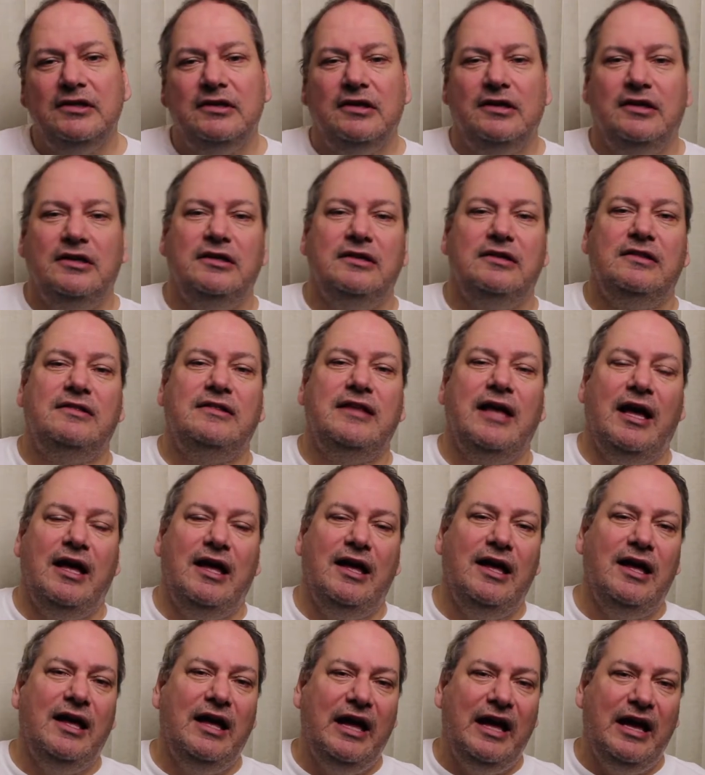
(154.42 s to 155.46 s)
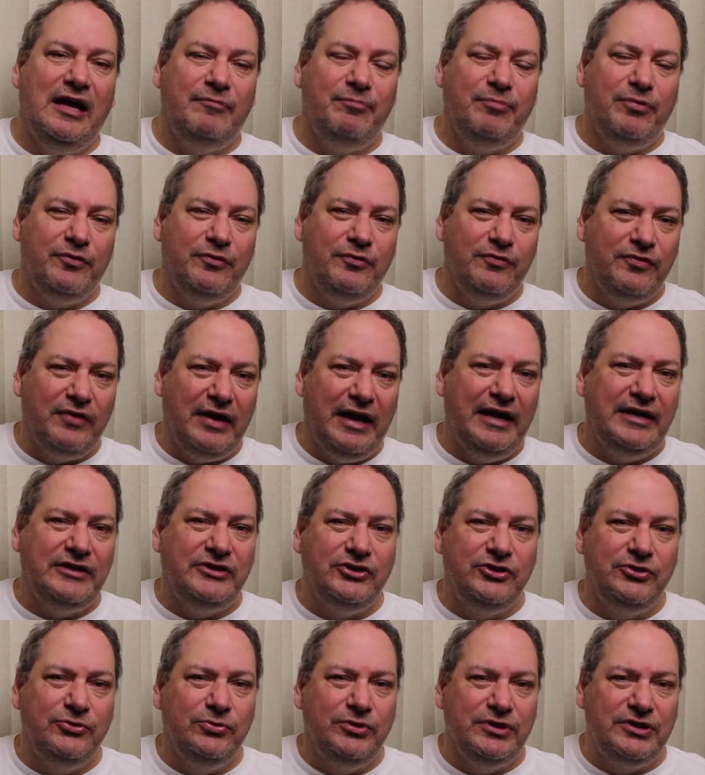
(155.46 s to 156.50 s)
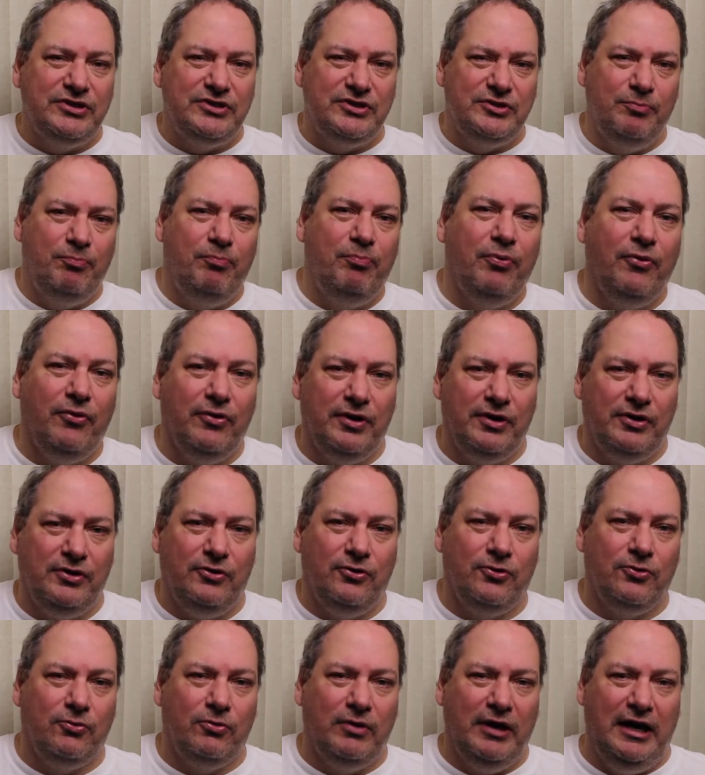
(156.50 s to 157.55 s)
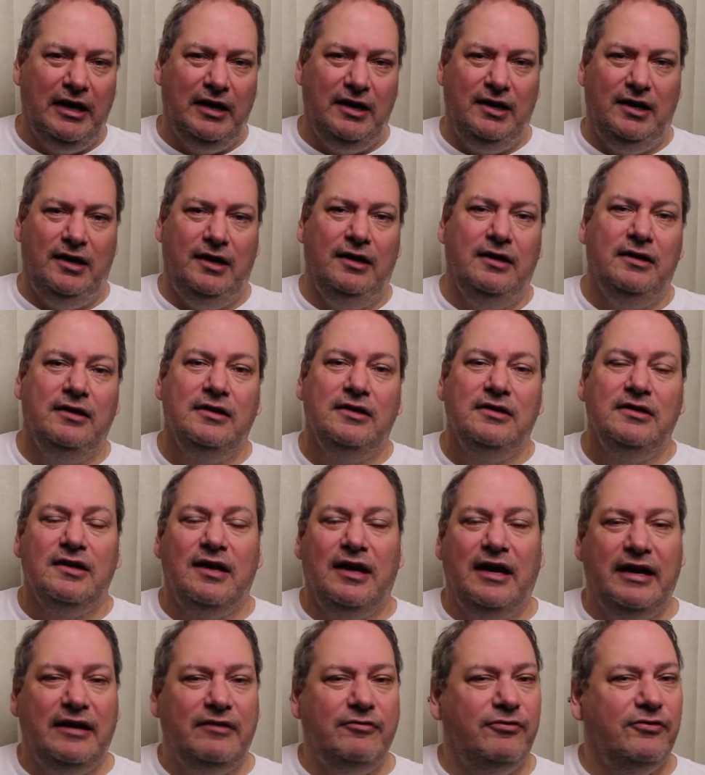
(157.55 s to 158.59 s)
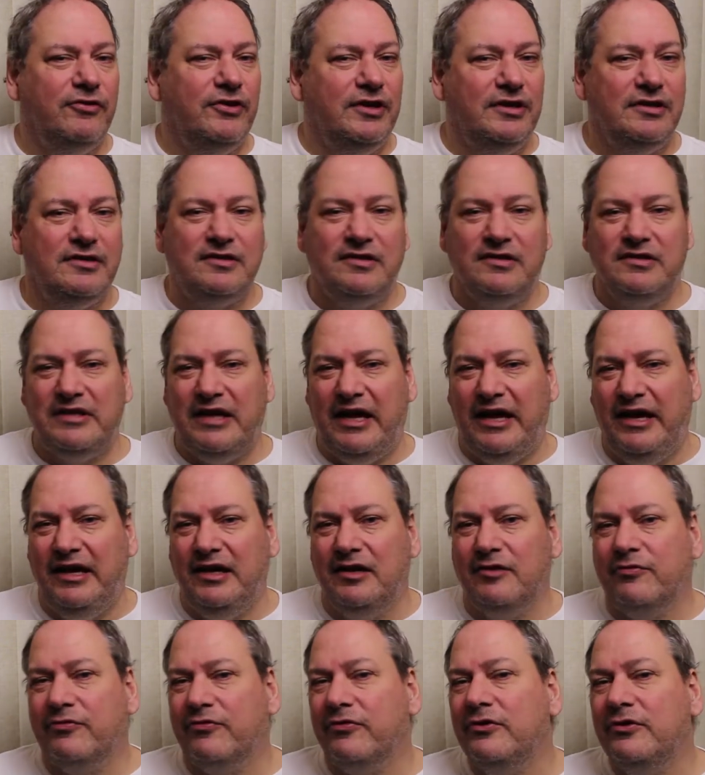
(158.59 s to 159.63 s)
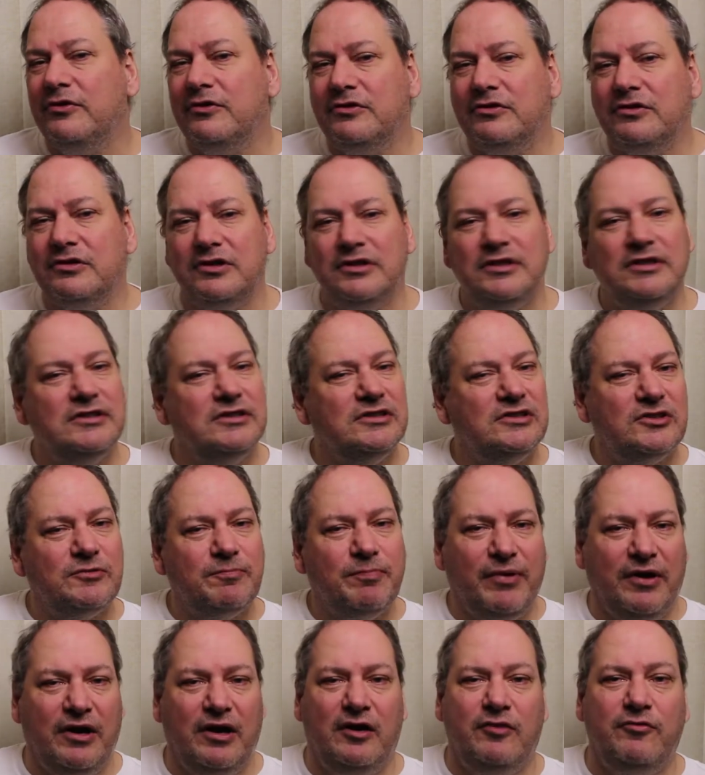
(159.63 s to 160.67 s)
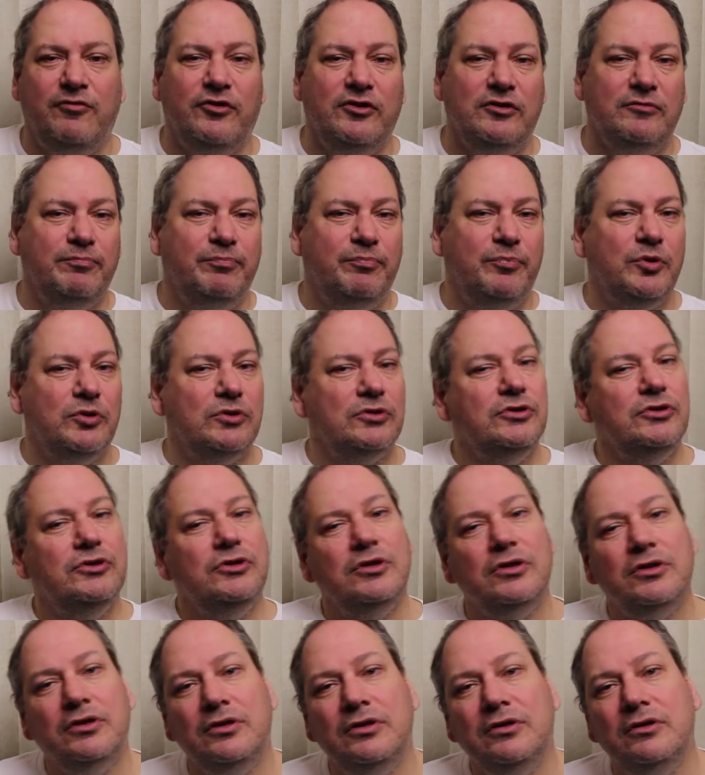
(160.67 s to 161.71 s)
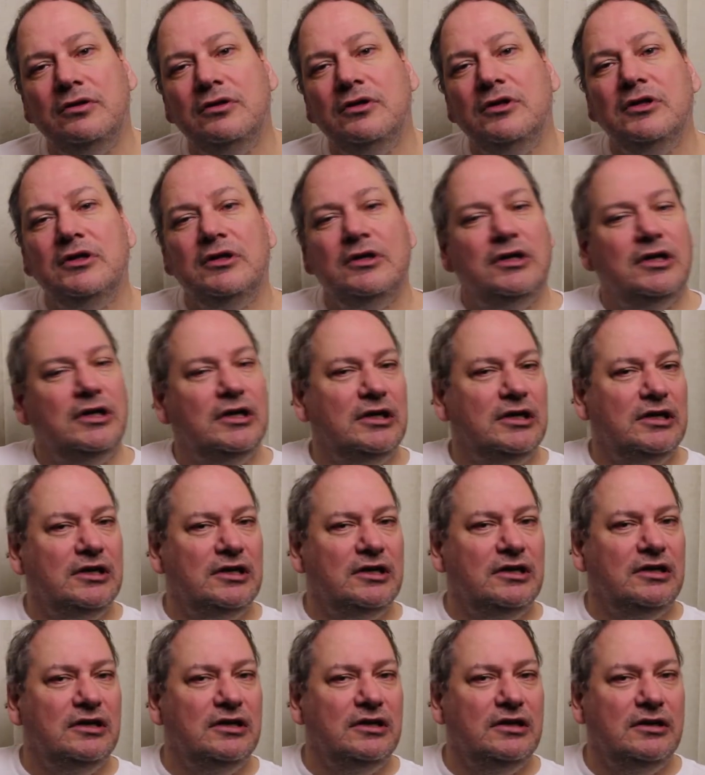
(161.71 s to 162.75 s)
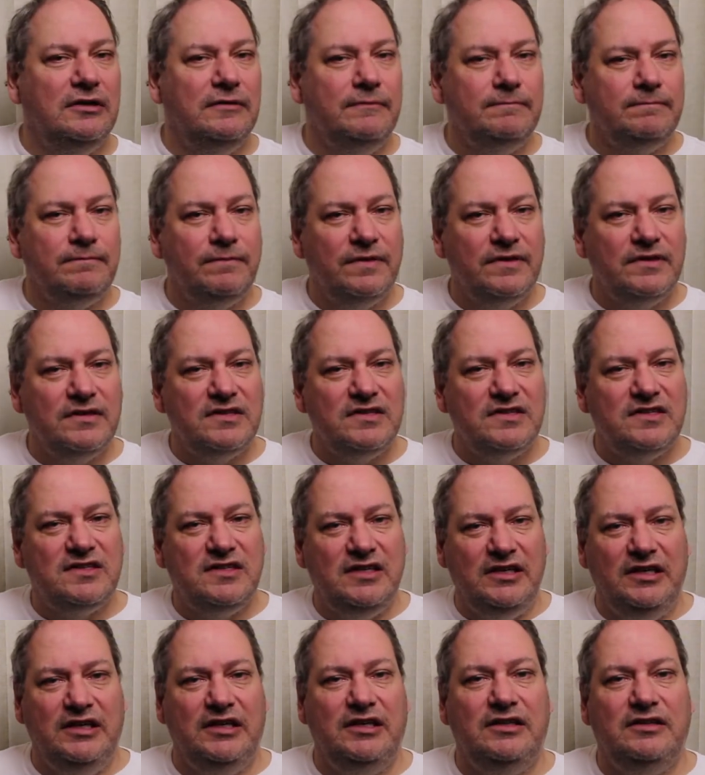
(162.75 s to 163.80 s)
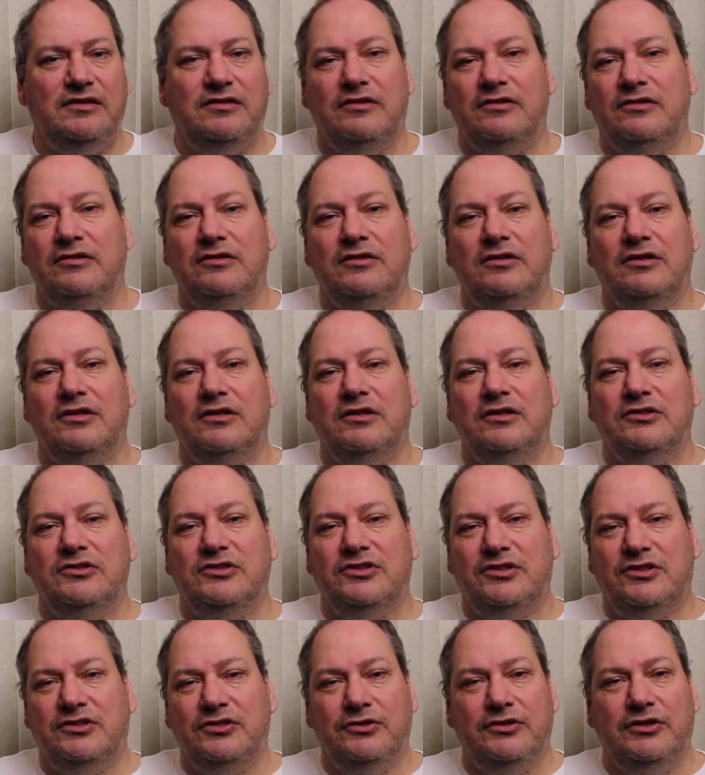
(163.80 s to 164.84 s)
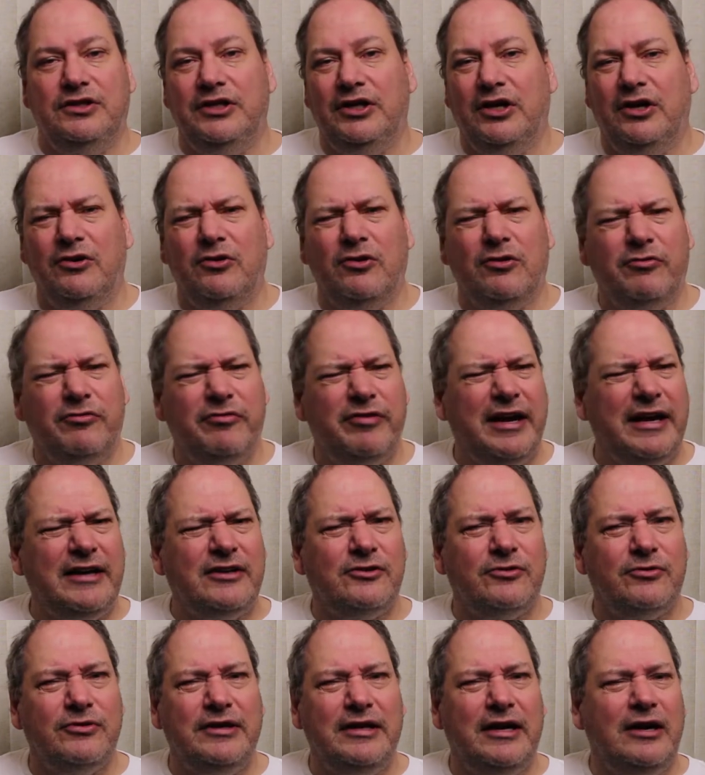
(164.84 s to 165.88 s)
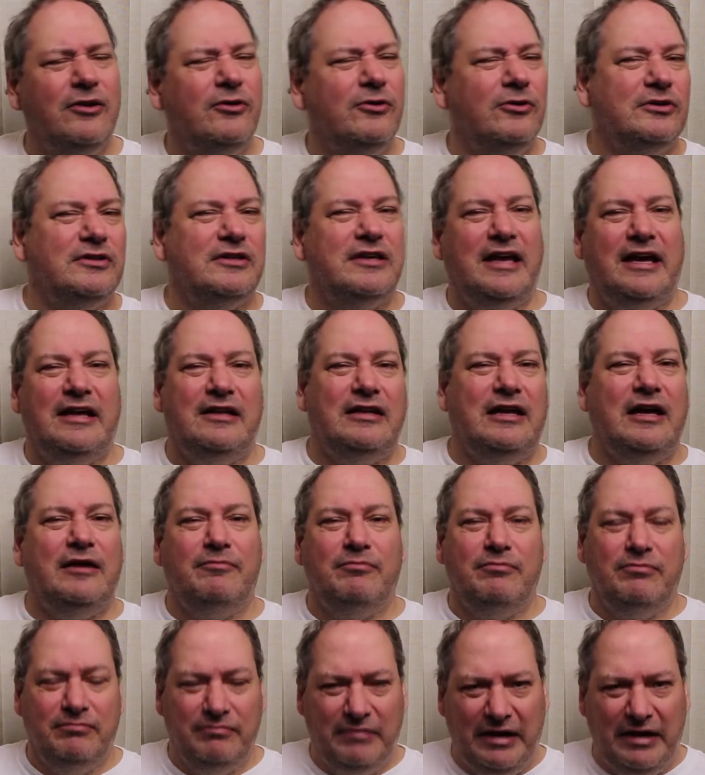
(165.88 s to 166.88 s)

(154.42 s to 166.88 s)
uh, that provide you with support already like for instance Adafruit, uh, SparkFun, Pololu, um, Seeed, studio or factory. I always get that.